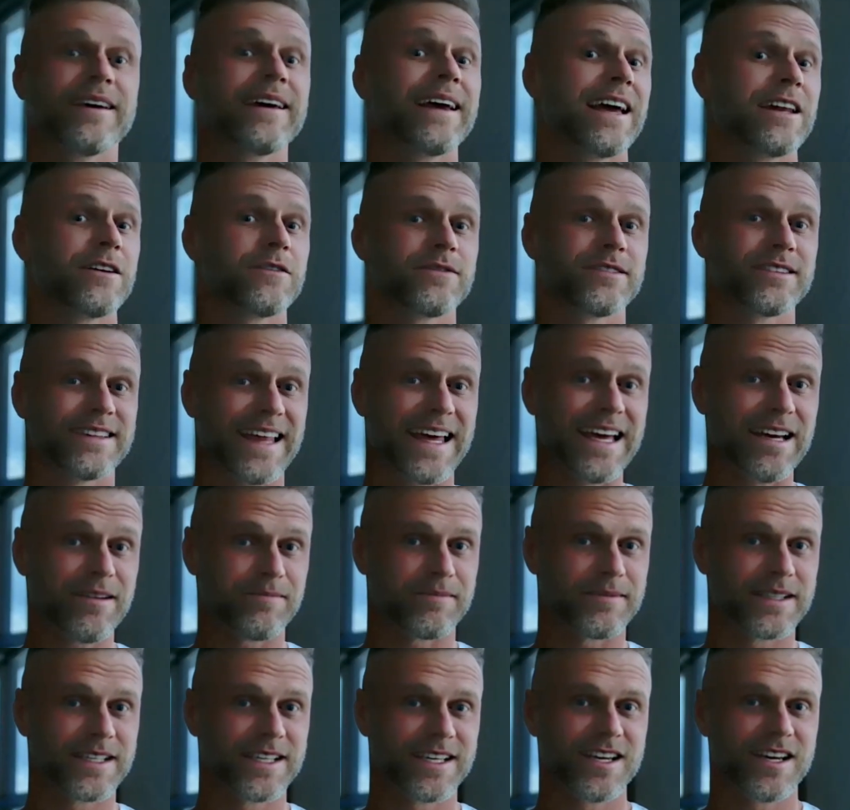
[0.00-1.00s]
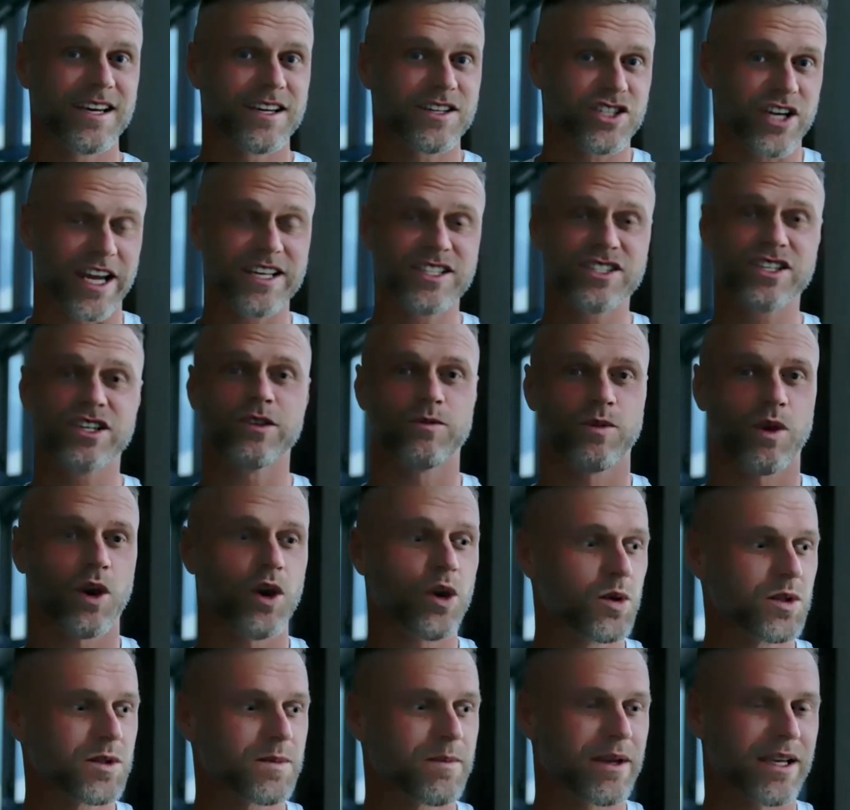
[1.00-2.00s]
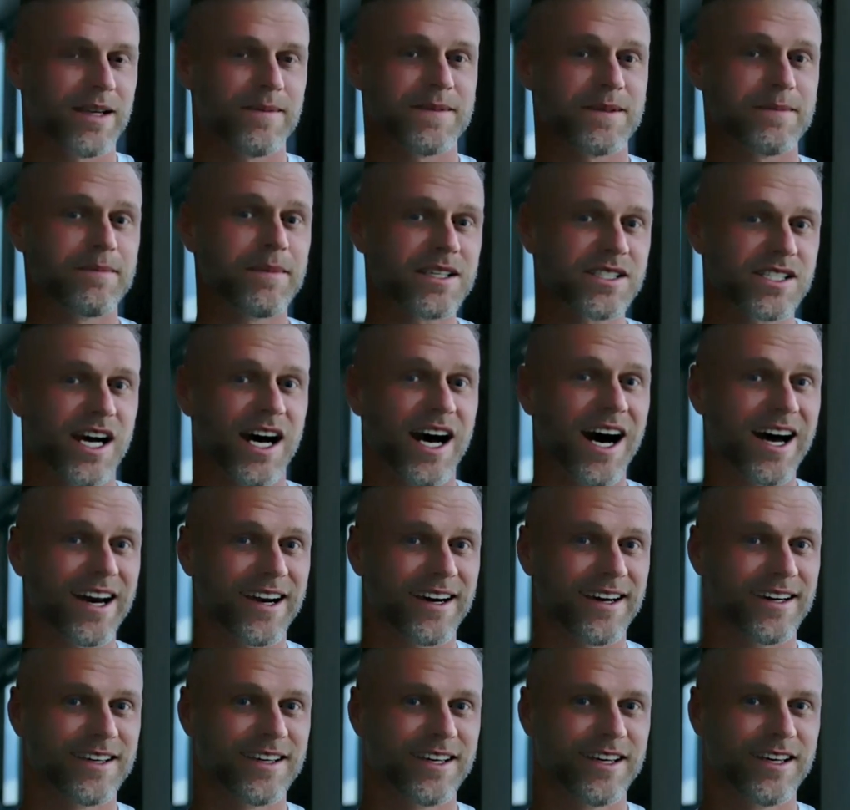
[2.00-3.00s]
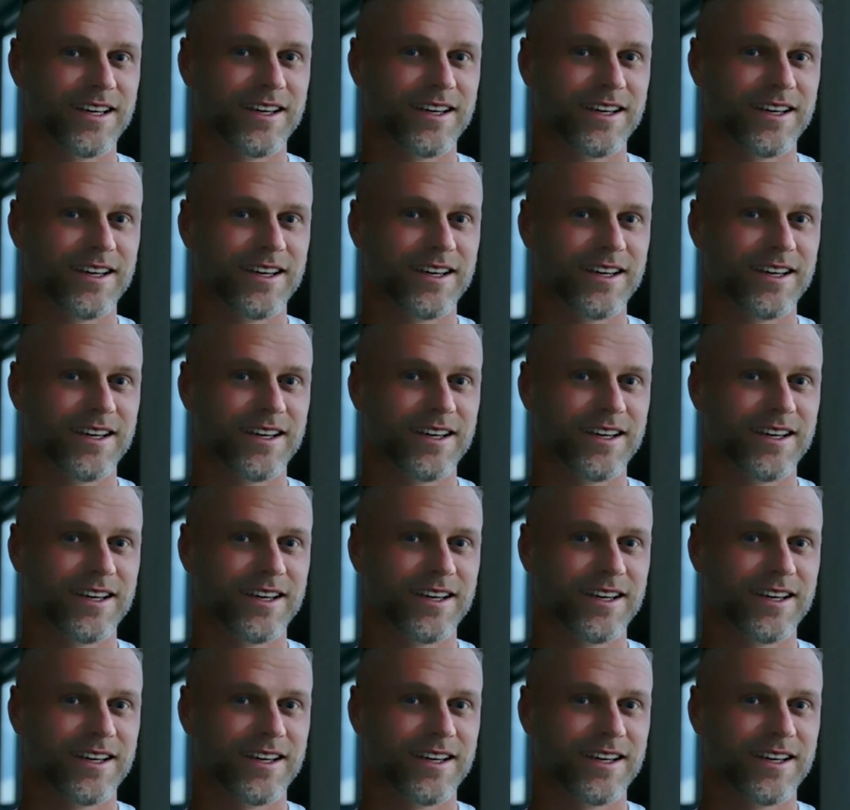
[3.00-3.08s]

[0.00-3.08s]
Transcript: And for them, changing roles becomes much harder